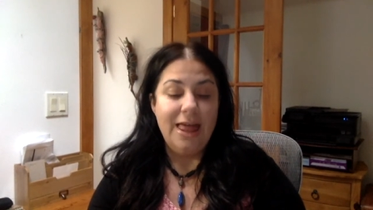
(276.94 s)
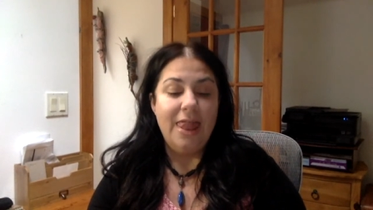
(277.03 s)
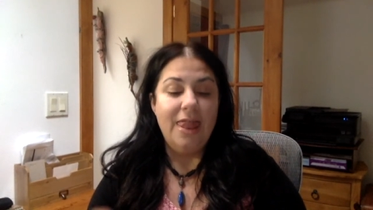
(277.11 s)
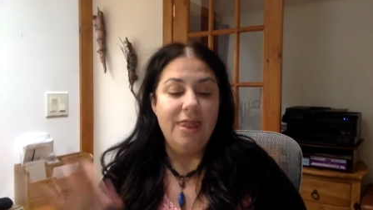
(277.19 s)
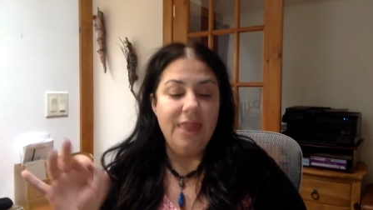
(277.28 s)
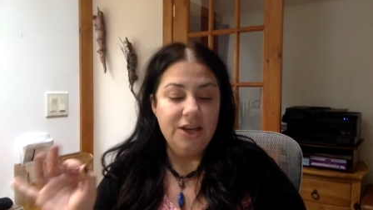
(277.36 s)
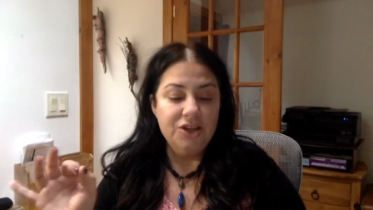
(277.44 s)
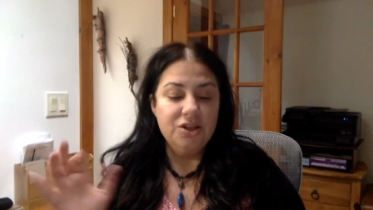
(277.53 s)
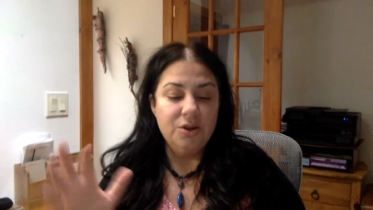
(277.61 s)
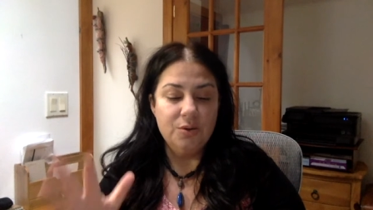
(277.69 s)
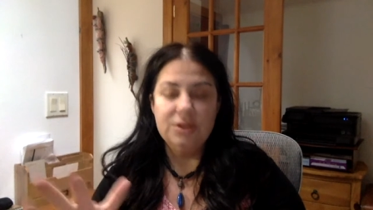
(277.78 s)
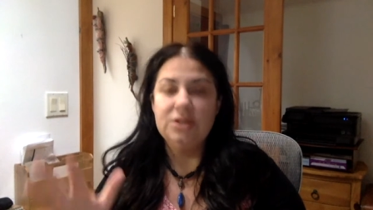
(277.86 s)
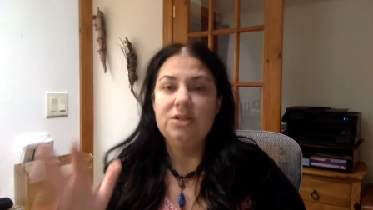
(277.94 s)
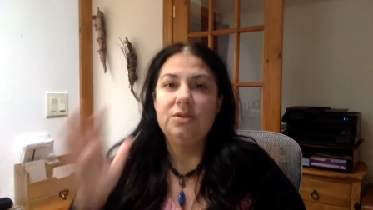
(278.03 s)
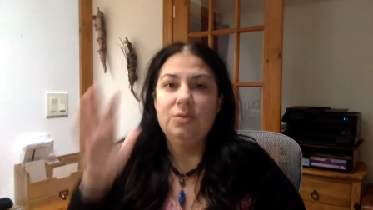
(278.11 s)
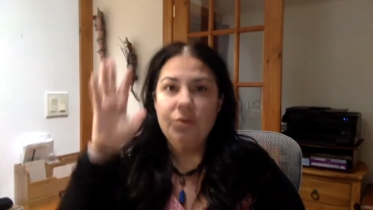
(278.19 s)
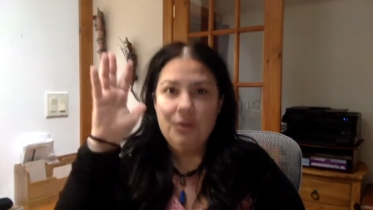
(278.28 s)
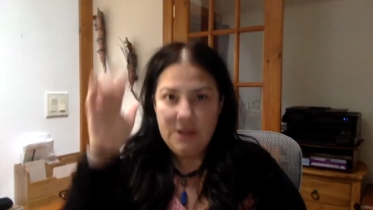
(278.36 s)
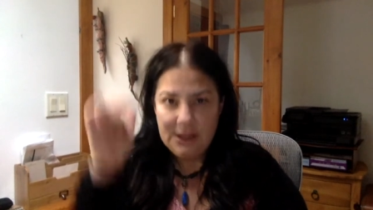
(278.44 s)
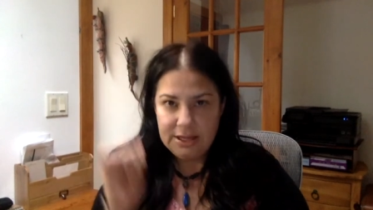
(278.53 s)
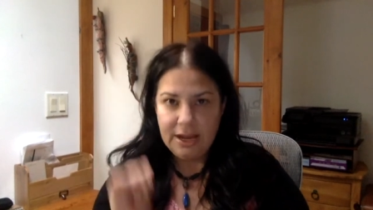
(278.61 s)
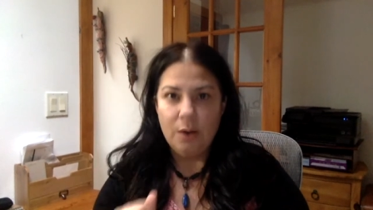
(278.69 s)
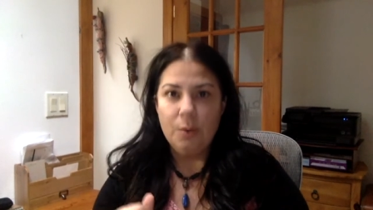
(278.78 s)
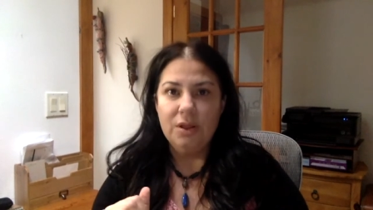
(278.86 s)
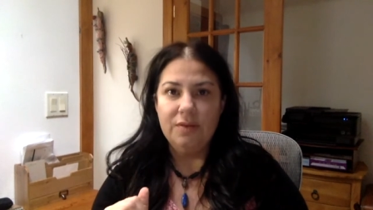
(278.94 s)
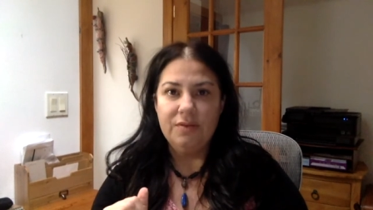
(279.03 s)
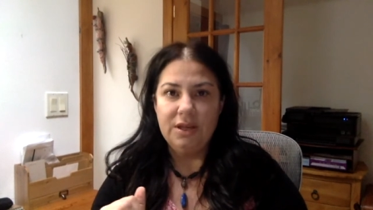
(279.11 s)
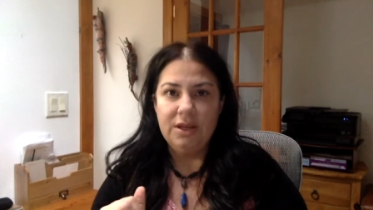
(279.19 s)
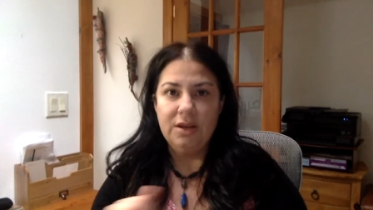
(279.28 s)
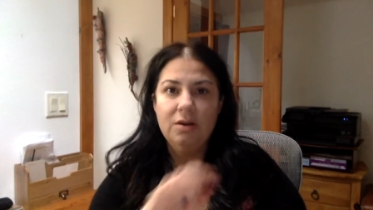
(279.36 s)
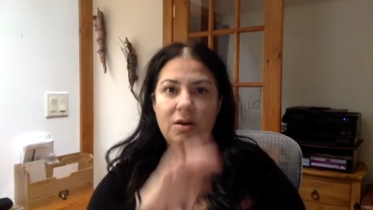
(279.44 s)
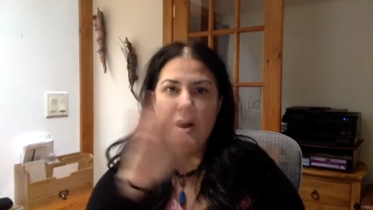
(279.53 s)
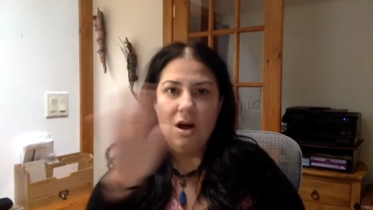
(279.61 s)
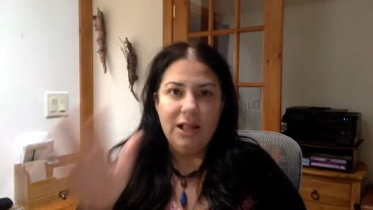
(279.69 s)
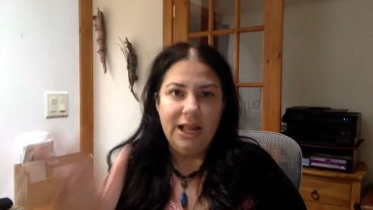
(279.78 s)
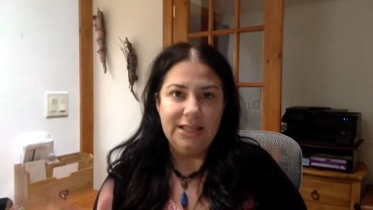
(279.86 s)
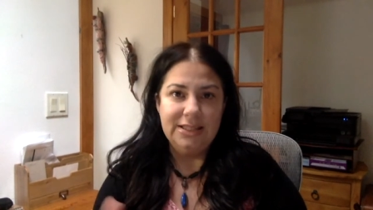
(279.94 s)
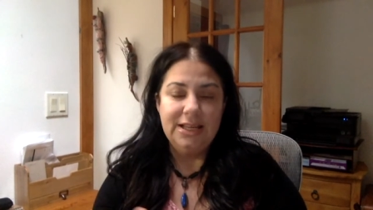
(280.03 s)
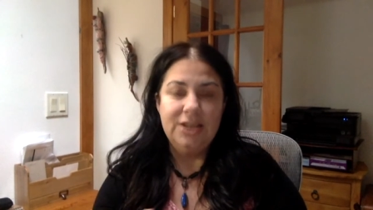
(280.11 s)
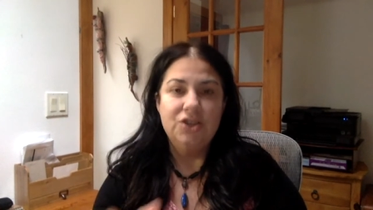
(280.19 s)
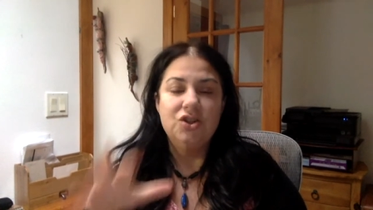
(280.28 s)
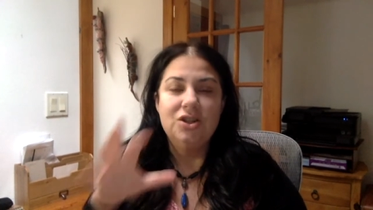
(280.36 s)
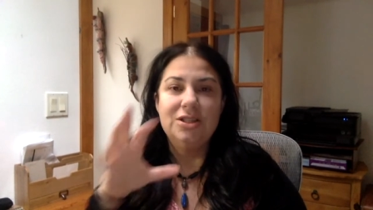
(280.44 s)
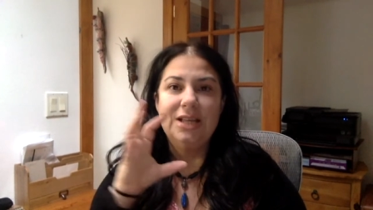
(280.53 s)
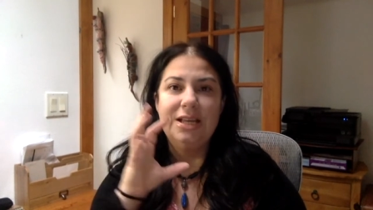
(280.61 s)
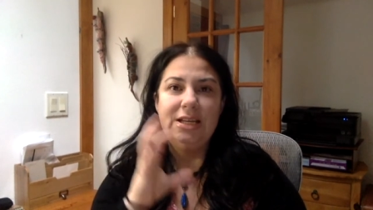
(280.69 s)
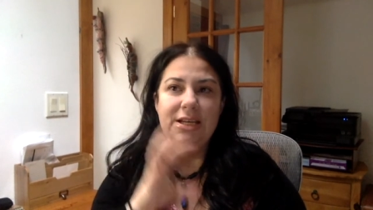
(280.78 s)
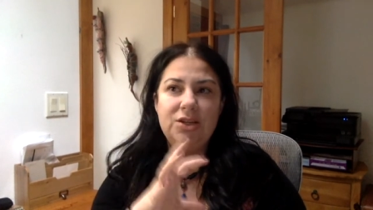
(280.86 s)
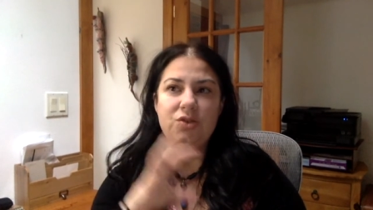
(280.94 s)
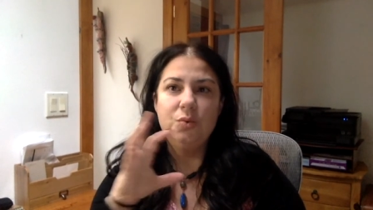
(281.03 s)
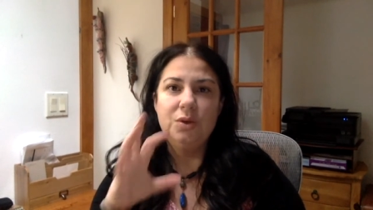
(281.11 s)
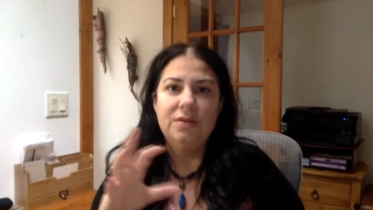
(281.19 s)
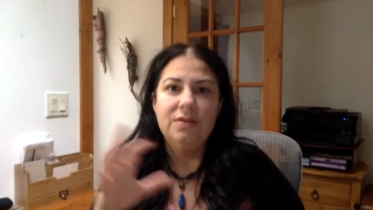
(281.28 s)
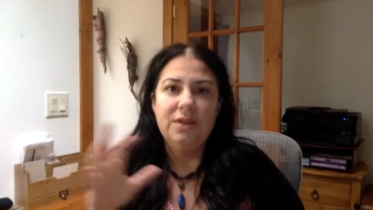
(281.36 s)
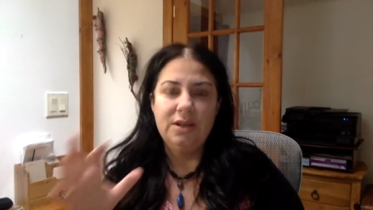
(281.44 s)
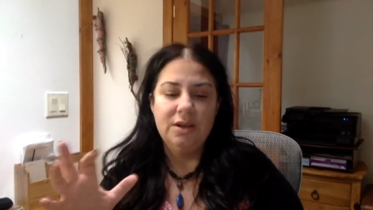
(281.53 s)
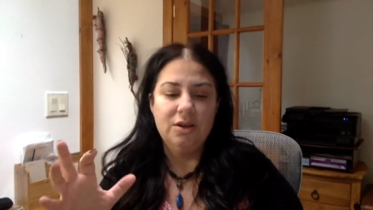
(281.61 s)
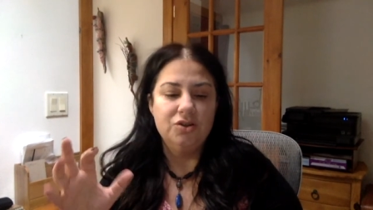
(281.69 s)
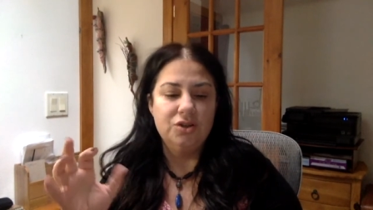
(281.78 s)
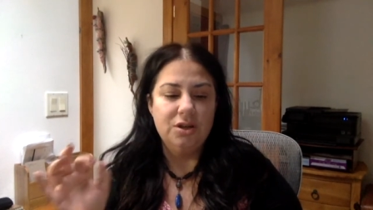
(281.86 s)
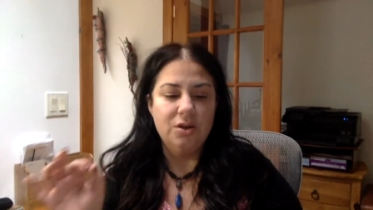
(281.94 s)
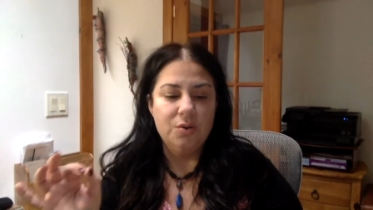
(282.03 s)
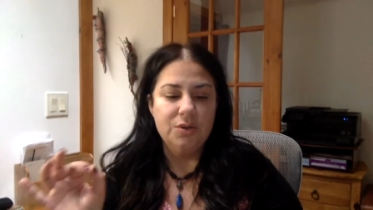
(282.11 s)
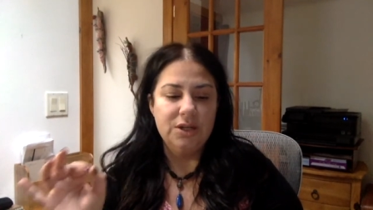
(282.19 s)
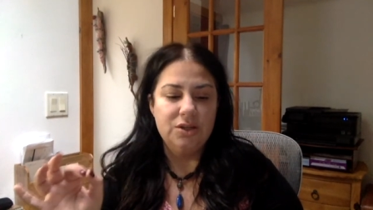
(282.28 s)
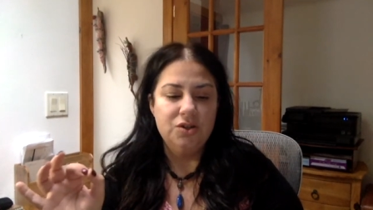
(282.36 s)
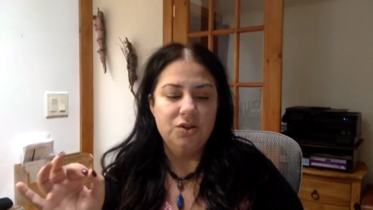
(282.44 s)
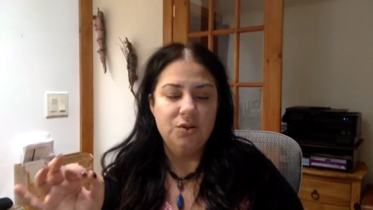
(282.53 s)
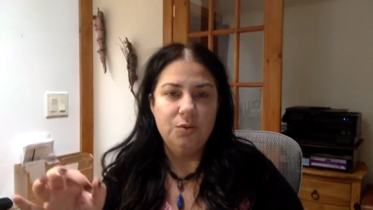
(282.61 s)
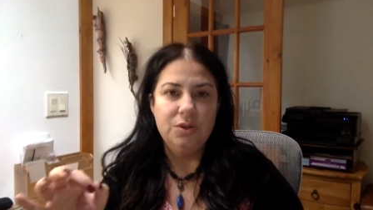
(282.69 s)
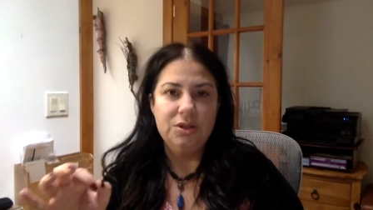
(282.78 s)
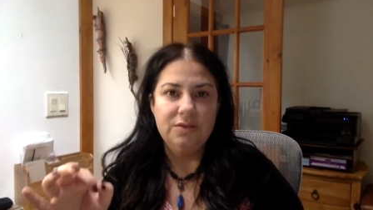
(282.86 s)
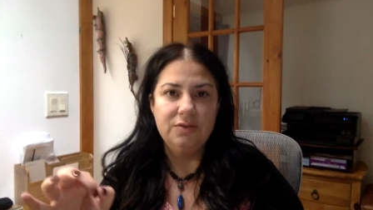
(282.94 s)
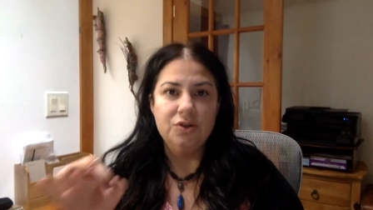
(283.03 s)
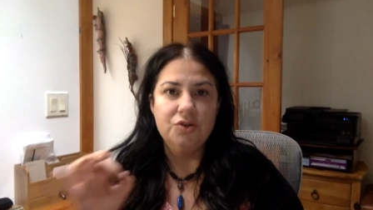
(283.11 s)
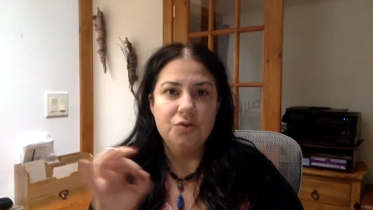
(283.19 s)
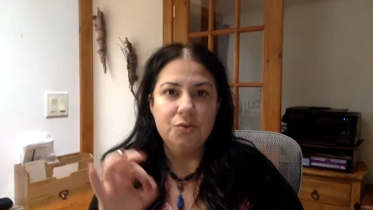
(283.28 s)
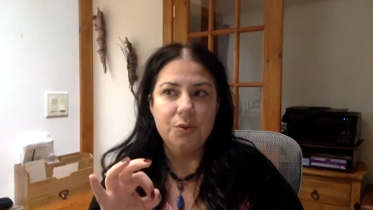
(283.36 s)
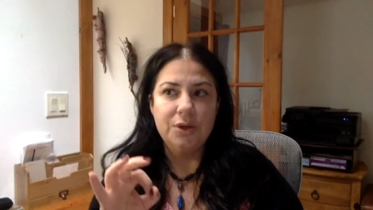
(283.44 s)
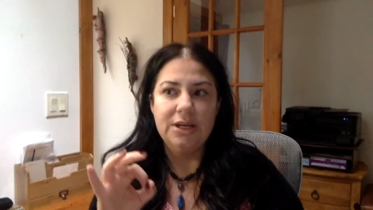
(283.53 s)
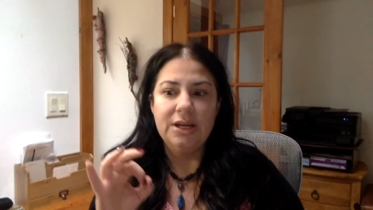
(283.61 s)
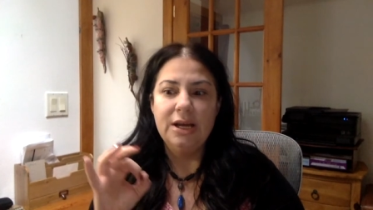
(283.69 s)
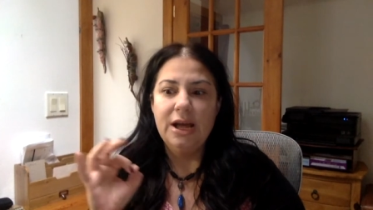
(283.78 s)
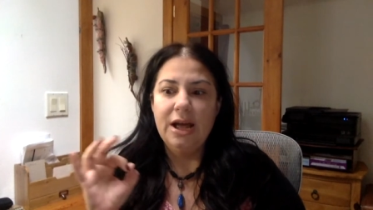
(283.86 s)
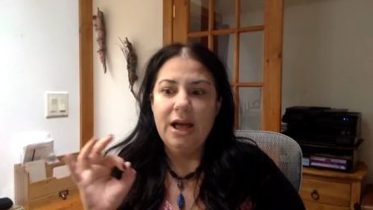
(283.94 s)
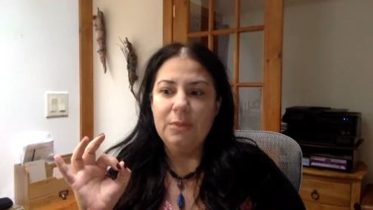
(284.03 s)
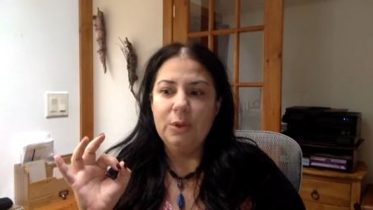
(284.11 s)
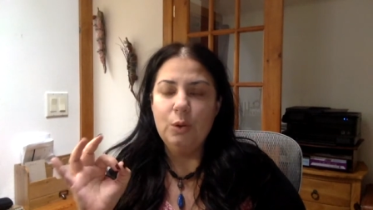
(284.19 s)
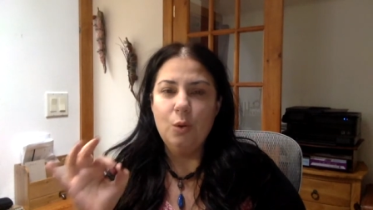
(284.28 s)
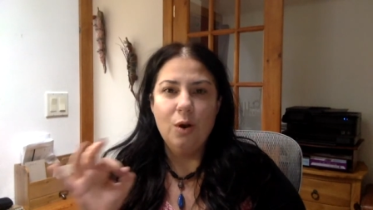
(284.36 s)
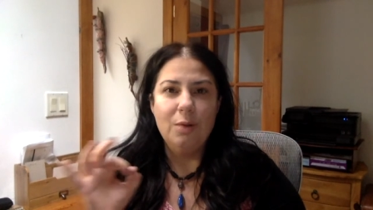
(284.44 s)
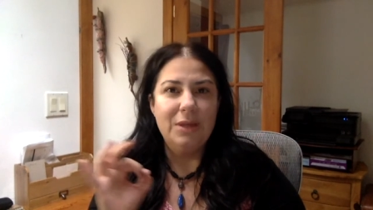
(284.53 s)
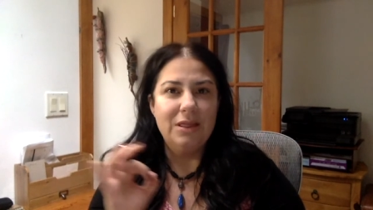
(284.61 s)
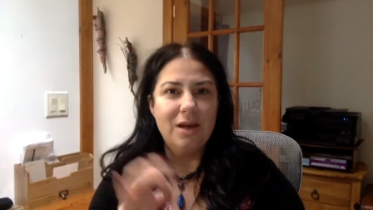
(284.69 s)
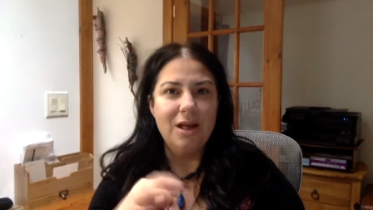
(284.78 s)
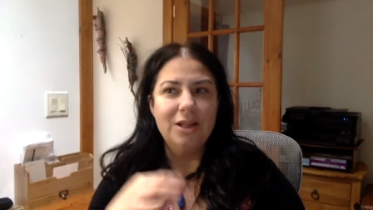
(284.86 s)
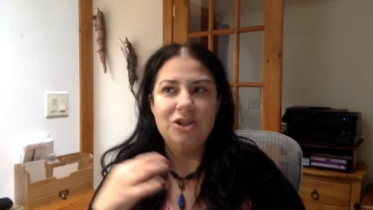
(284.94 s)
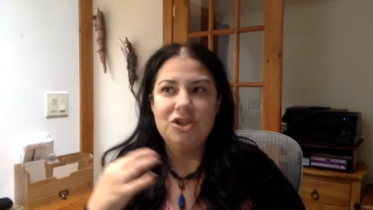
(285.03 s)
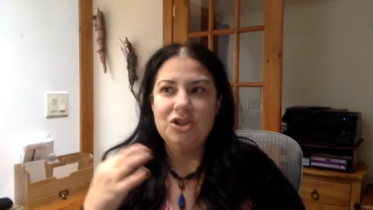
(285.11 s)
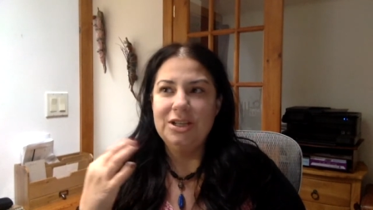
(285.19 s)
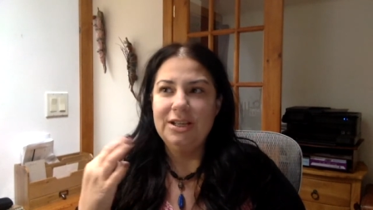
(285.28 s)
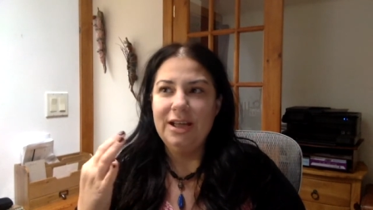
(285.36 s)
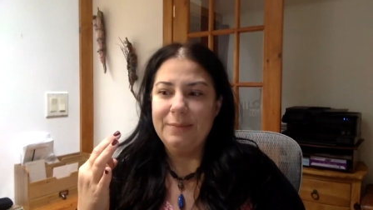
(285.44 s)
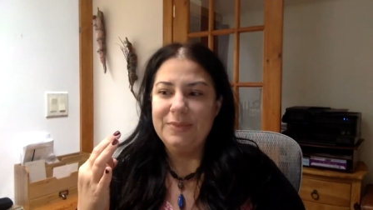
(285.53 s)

Then she goes into the entire Wheel of the Year, all eight stations, and each Wheel of the Year she goes into the different Druid lore, mythology,